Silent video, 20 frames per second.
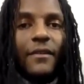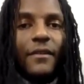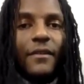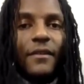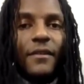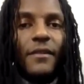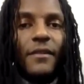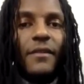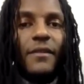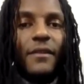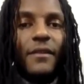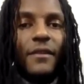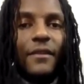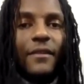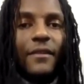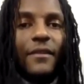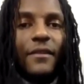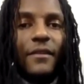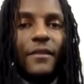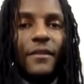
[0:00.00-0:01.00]

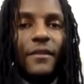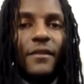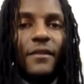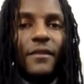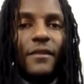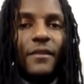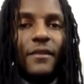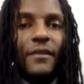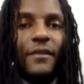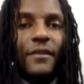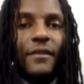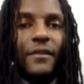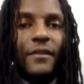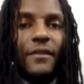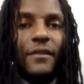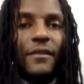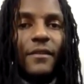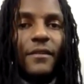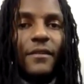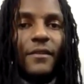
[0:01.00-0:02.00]

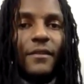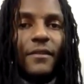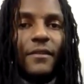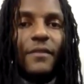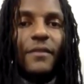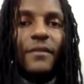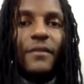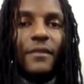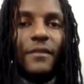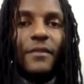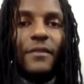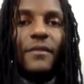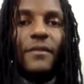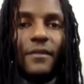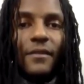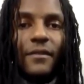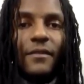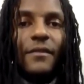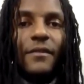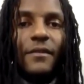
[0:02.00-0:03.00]

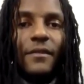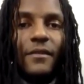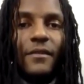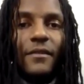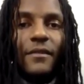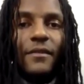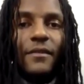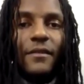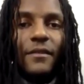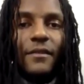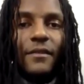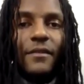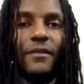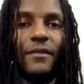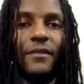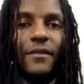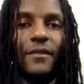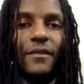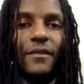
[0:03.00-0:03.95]
(not speaking)